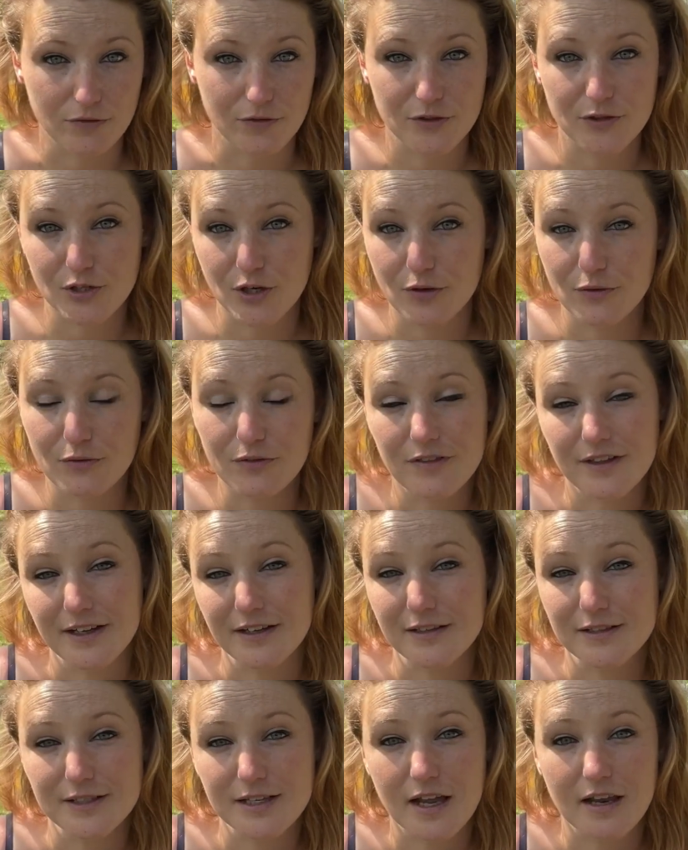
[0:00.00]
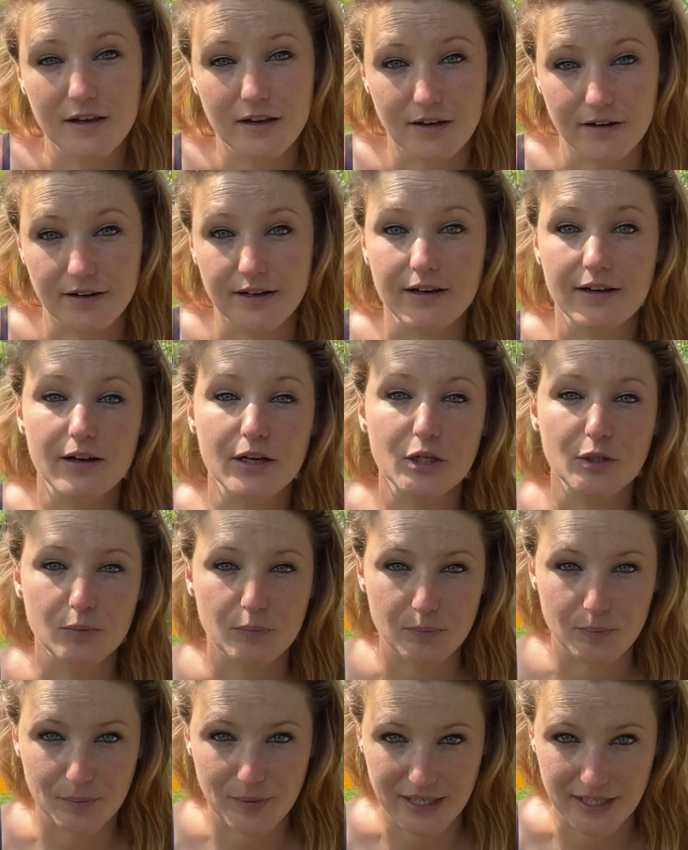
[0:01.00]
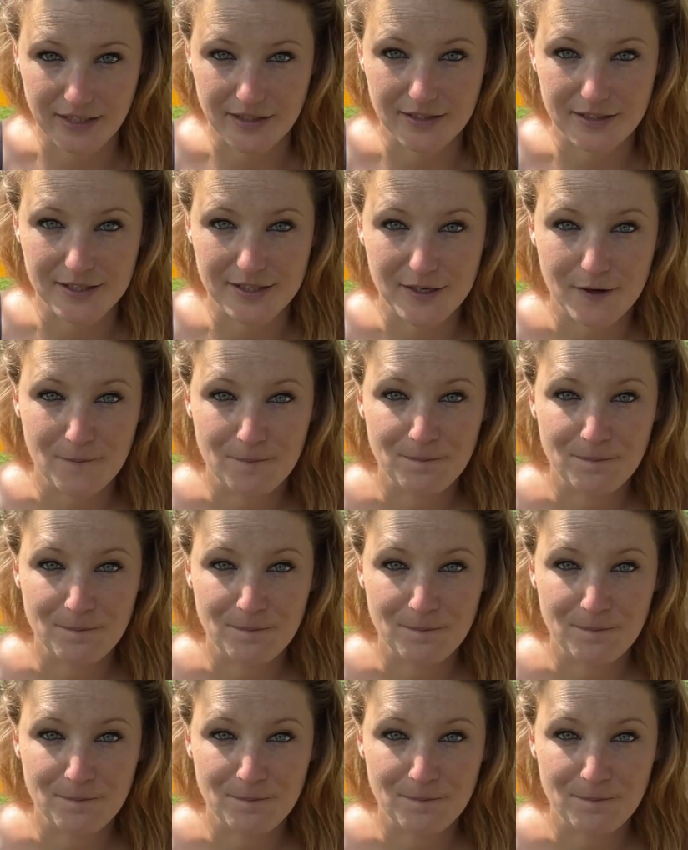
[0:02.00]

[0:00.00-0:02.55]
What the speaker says: So things like beans.